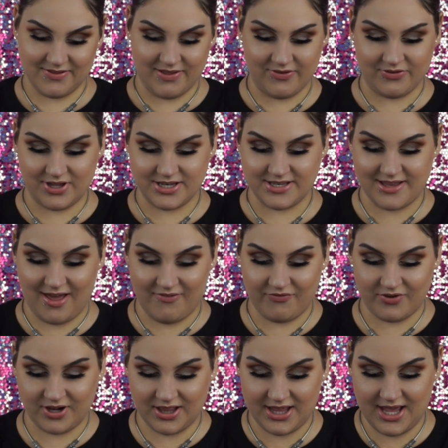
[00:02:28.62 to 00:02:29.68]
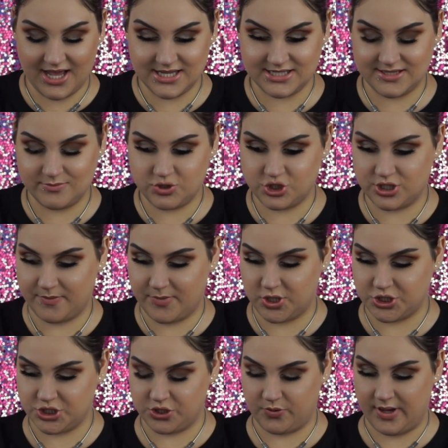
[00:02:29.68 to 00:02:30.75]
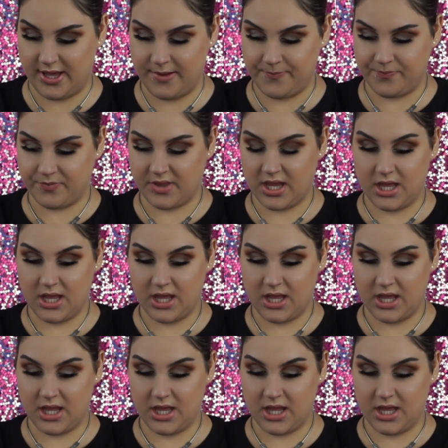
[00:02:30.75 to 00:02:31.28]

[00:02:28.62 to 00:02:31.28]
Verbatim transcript: This one definitely has some shimmer to it.